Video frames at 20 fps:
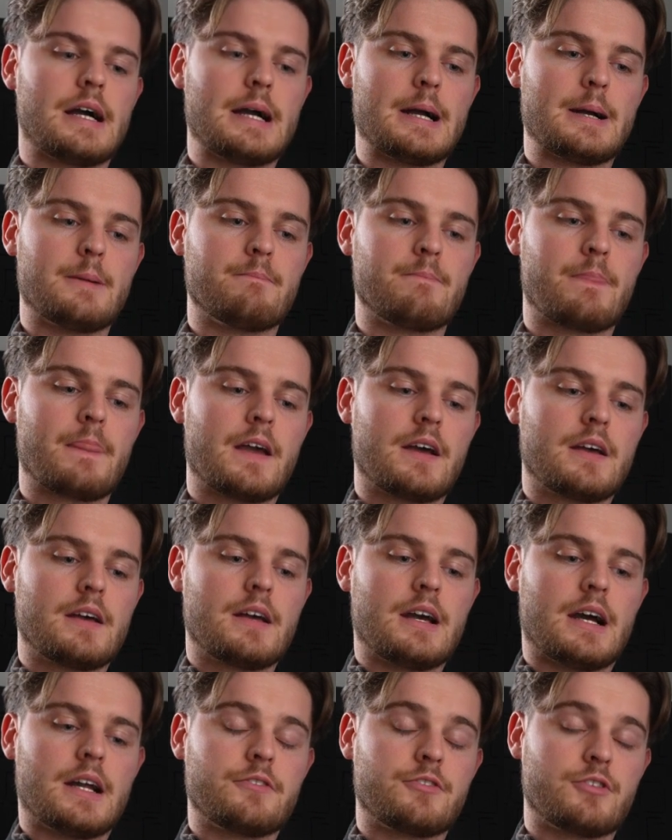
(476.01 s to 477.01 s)
And
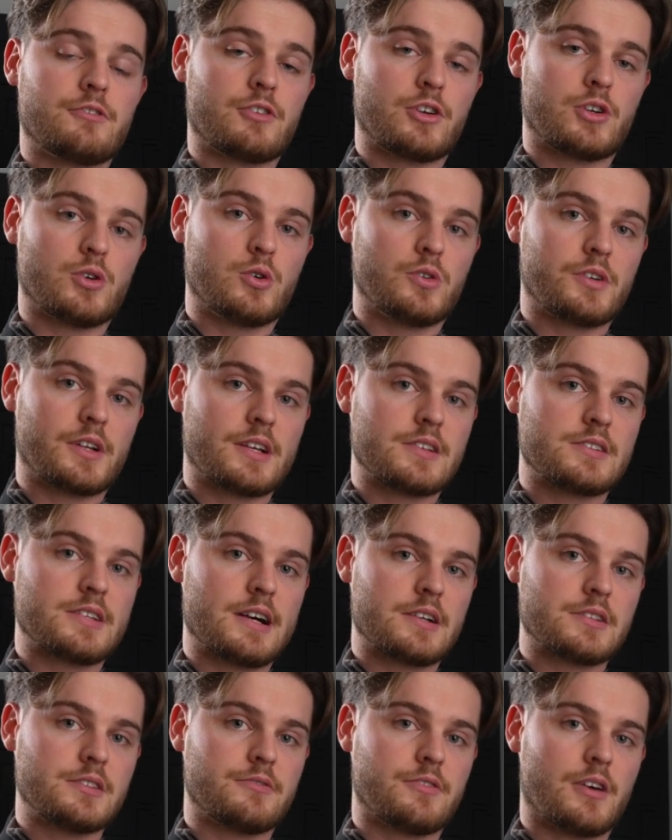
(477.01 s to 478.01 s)
if you're recording a
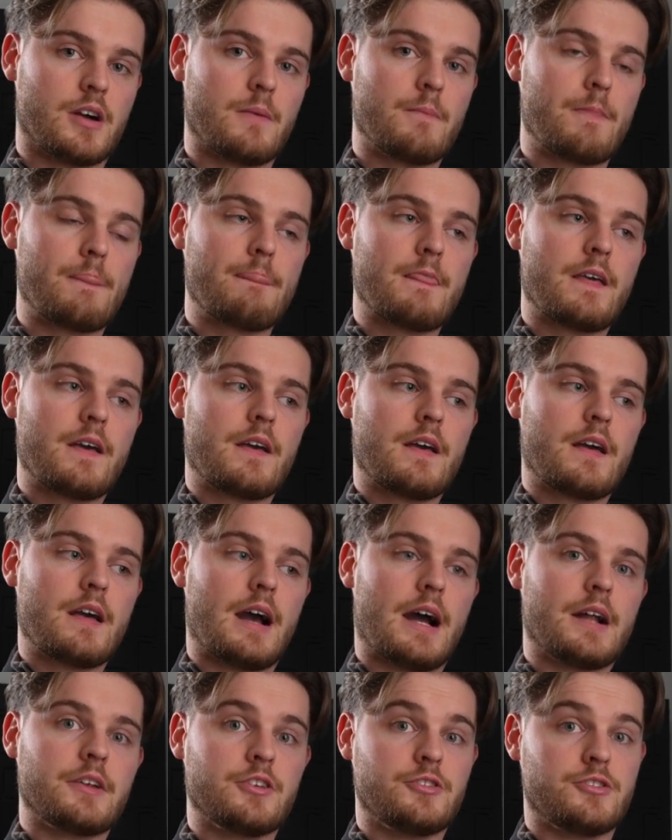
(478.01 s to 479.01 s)
saxophone
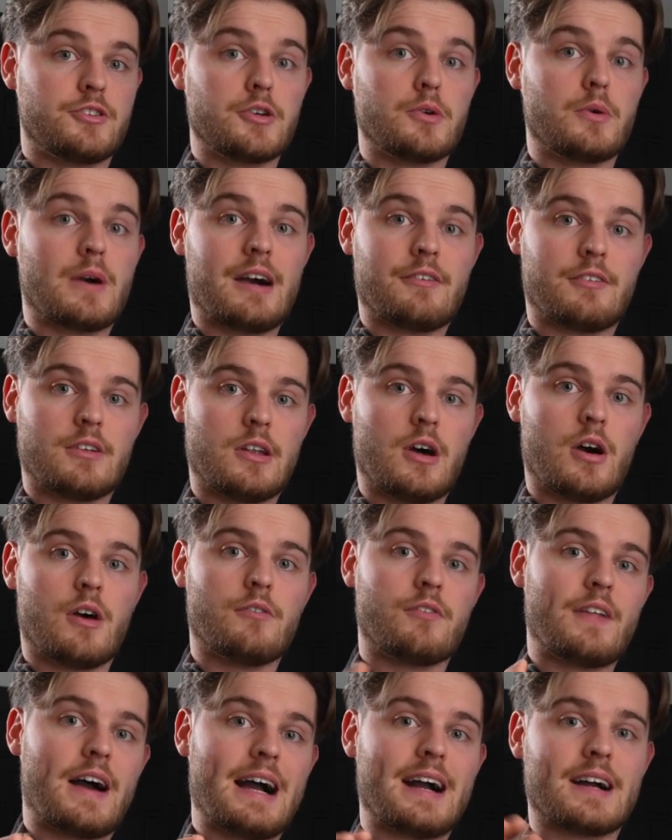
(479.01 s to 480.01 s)
and you do have a lot of
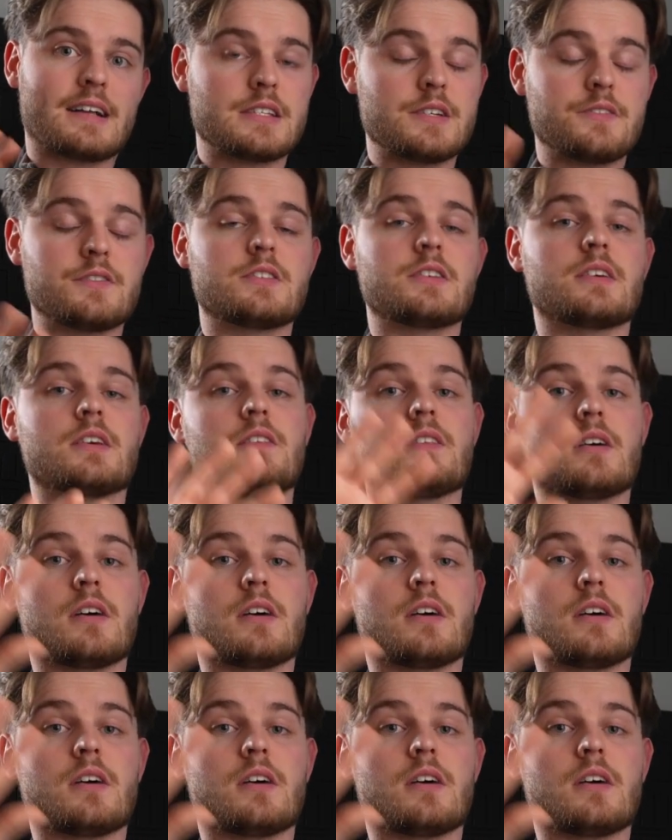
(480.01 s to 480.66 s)
that activity in the